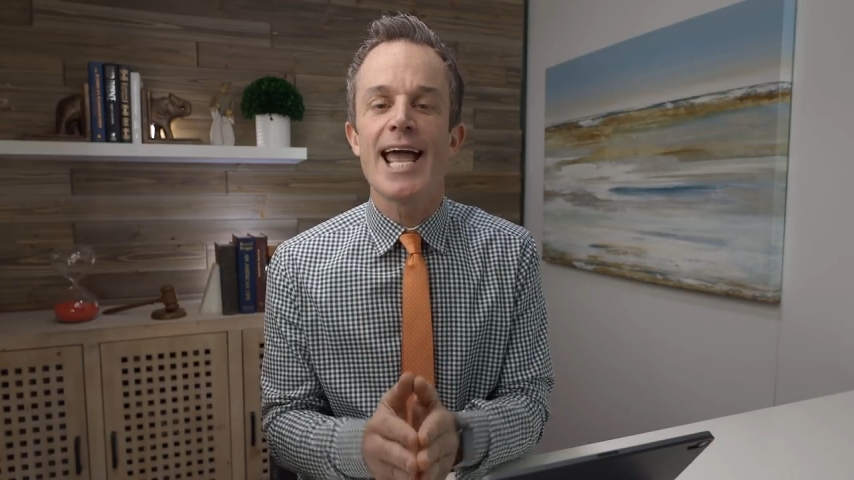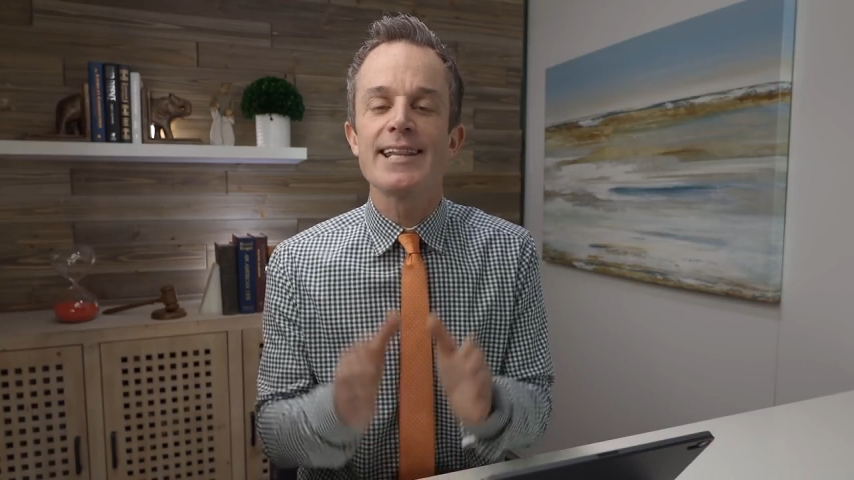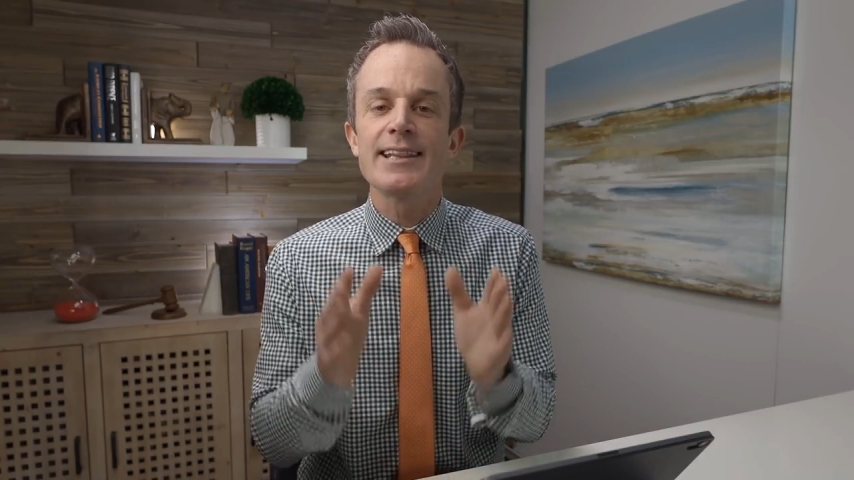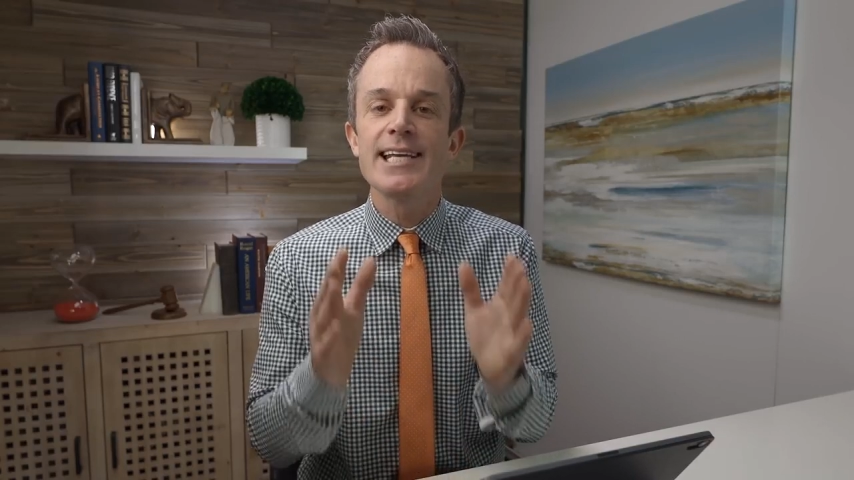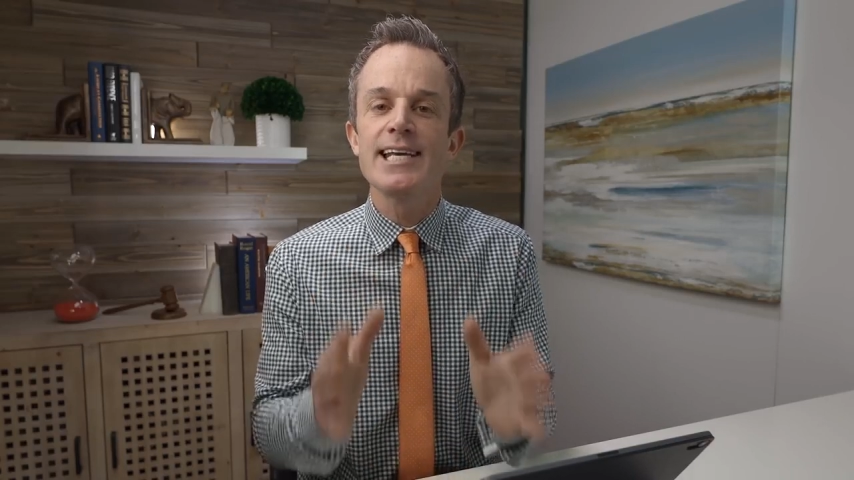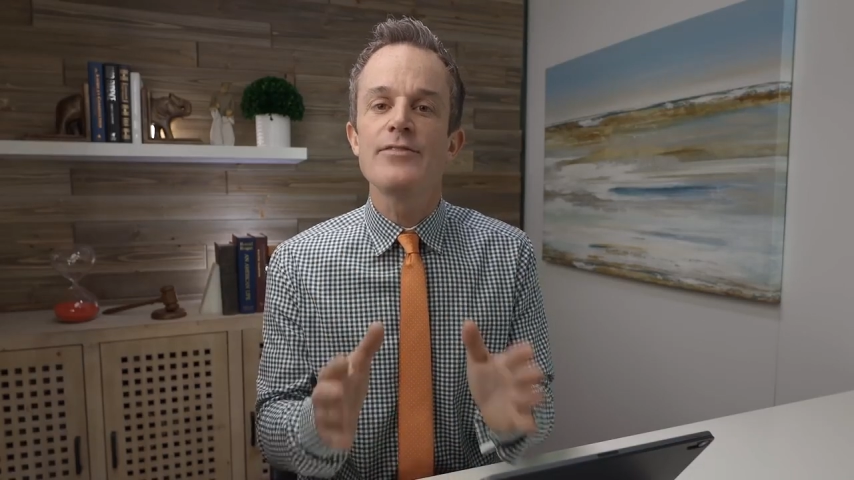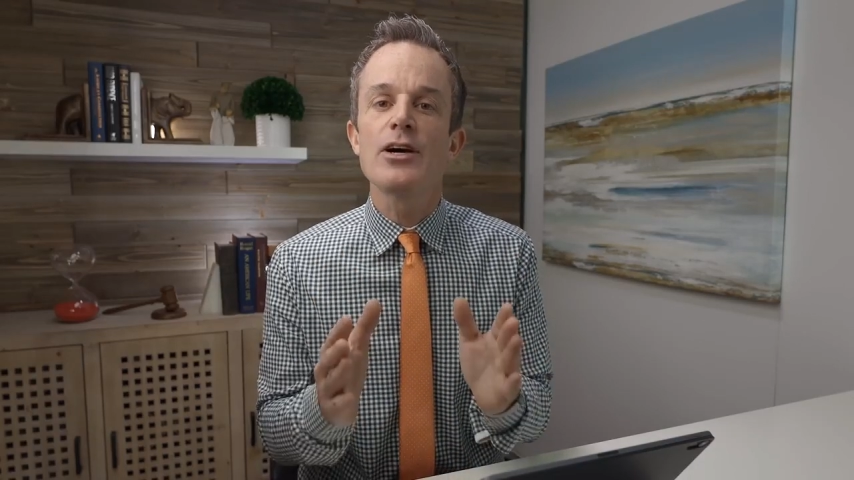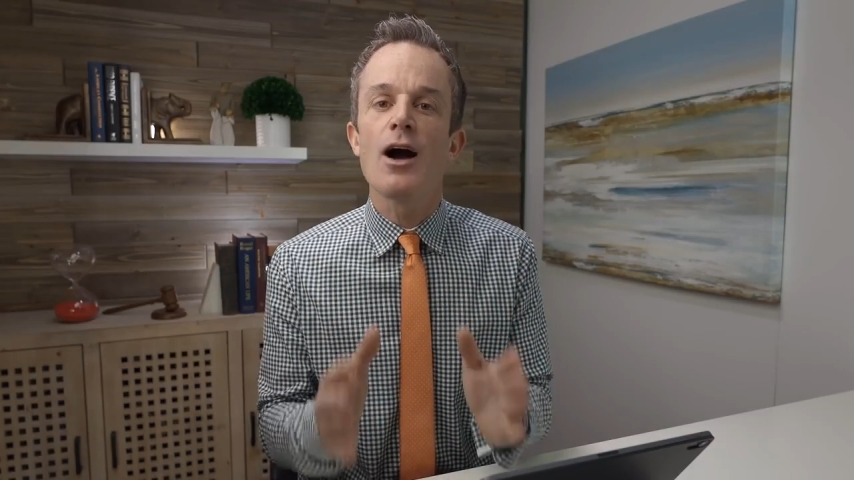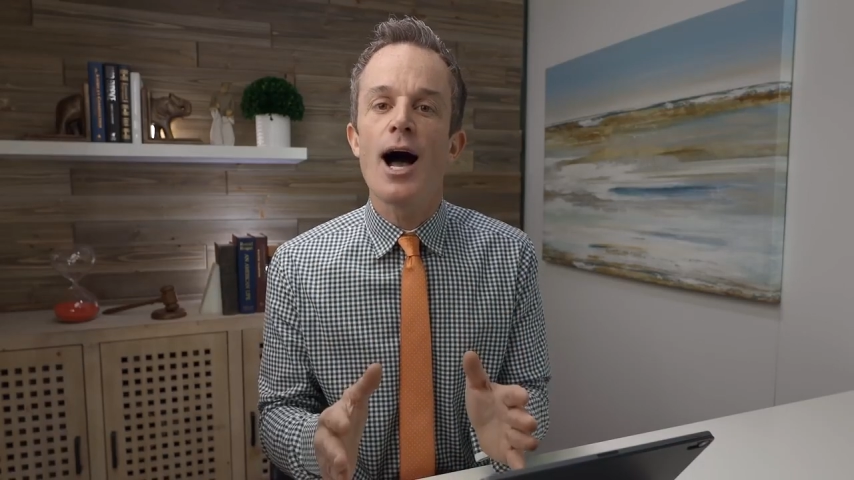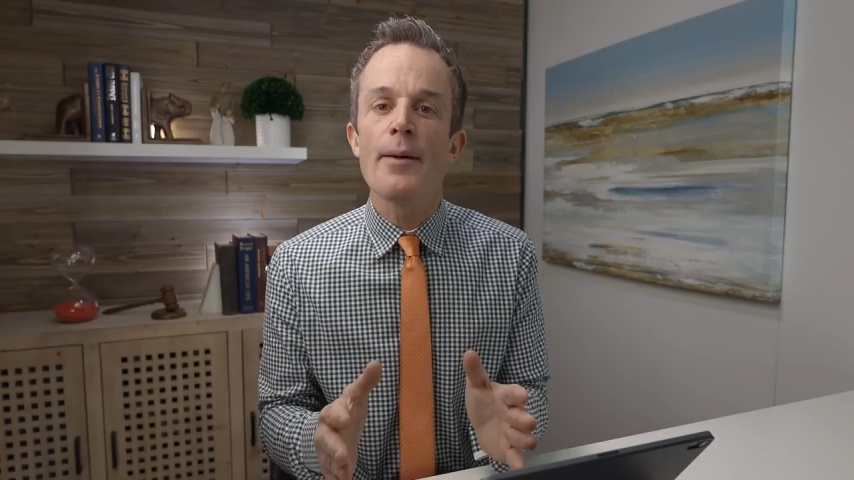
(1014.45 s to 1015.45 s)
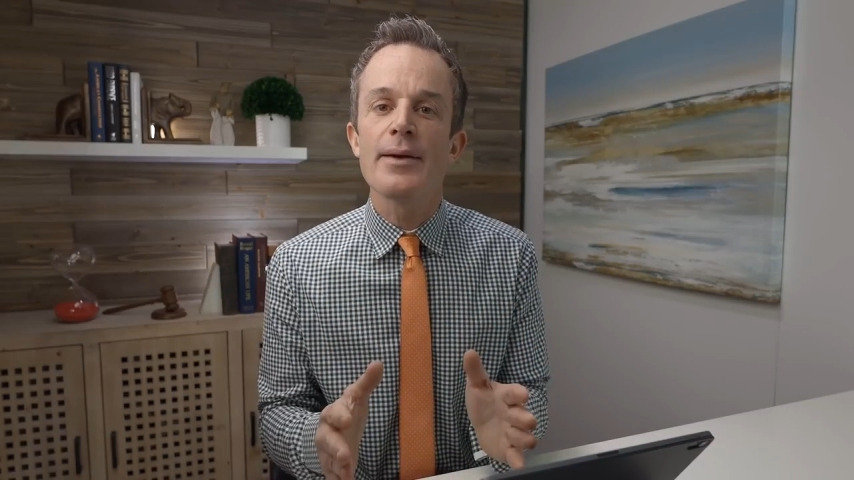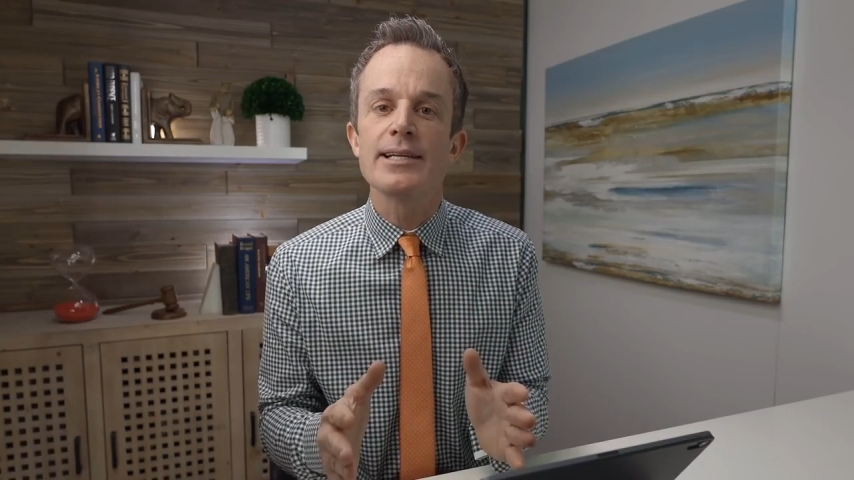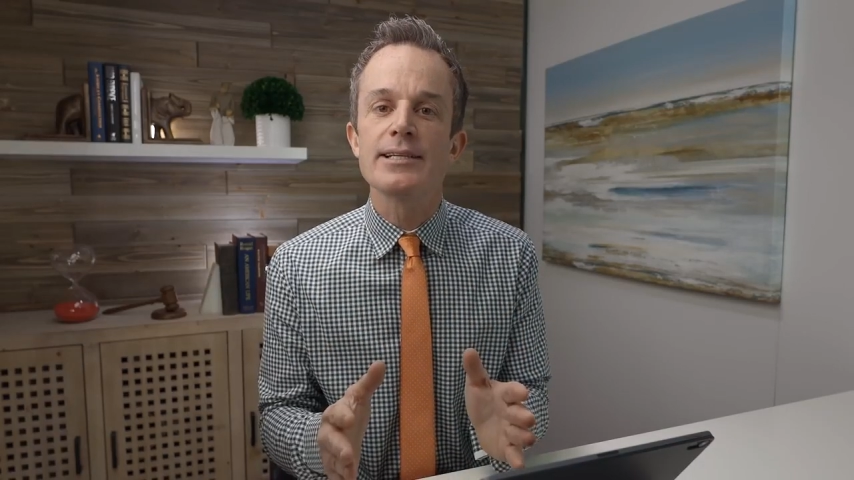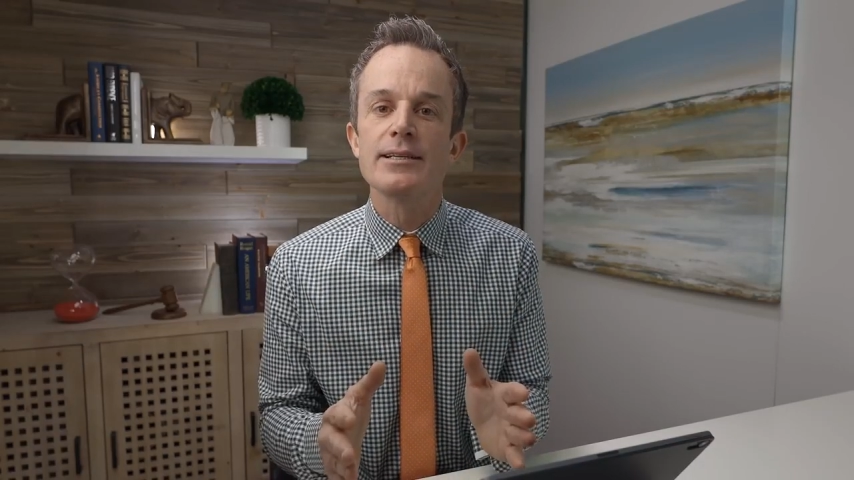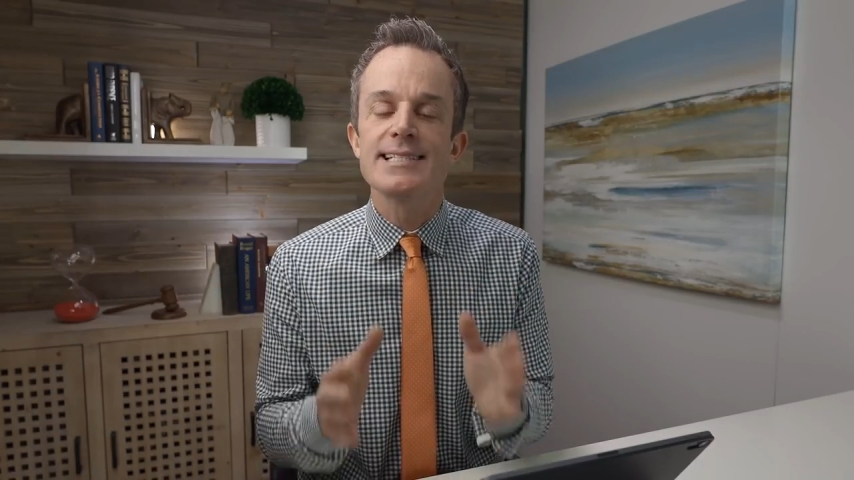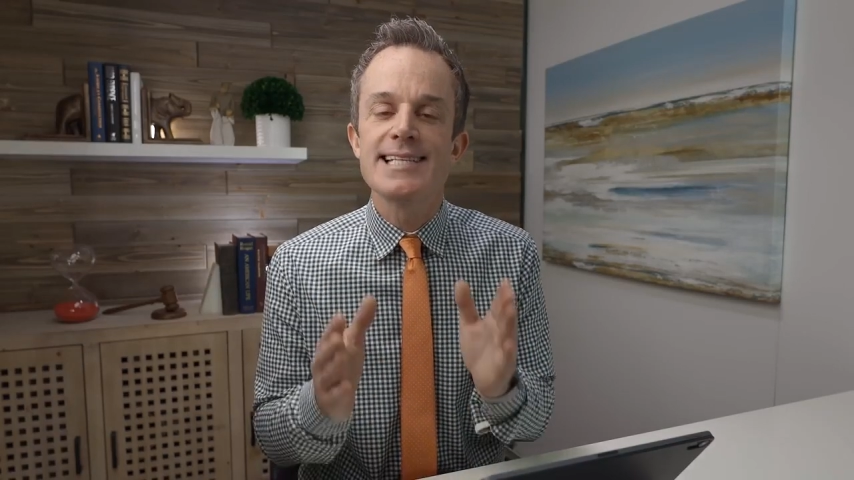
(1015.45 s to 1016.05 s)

and leave a comment.